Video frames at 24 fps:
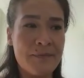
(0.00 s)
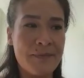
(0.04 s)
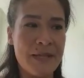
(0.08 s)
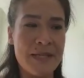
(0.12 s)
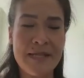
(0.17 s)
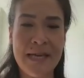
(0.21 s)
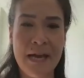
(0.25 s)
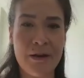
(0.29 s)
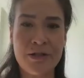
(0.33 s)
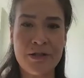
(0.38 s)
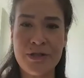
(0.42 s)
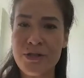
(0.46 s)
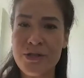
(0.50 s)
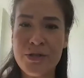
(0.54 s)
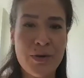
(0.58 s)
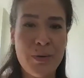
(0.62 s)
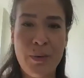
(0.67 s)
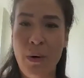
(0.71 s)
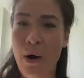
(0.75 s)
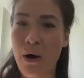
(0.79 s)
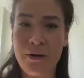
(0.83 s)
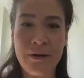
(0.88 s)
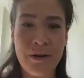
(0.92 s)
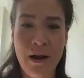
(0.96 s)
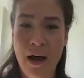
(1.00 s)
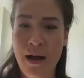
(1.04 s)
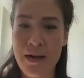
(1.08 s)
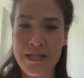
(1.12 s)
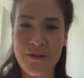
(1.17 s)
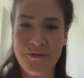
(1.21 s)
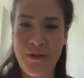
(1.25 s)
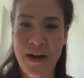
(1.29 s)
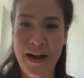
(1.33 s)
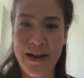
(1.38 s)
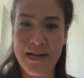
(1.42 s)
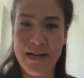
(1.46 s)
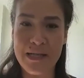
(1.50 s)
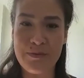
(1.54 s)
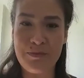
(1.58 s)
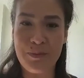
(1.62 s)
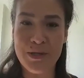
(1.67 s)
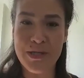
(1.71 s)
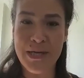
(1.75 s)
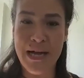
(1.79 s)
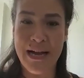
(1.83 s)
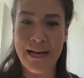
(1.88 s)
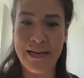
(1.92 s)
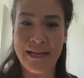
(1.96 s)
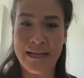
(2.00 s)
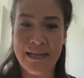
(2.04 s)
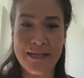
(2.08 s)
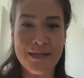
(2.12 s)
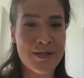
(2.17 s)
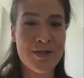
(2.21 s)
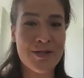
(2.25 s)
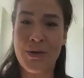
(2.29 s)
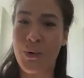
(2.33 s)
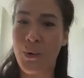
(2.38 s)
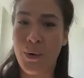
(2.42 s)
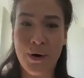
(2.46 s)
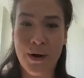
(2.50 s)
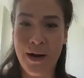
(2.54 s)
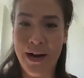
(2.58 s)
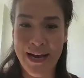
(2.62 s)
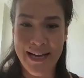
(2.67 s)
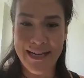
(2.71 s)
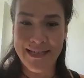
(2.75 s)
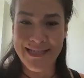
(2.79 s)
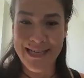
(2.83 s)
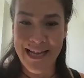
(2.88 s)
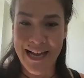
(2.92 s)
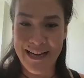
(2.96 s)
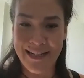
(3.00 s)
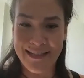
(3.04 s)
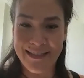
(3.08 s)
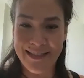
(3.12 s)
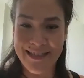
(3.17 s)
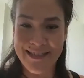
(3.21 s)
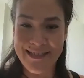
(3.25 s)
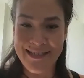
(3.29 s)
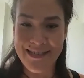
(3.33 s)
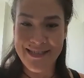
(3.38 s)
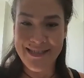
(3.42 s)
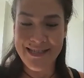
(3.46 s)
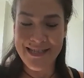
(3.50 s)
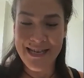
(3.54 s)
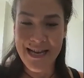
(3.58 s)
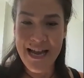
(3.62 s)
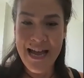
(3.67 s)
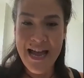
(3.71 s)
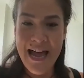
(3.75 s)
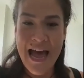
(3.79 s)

characters who are not defined as protagonists or antagonists.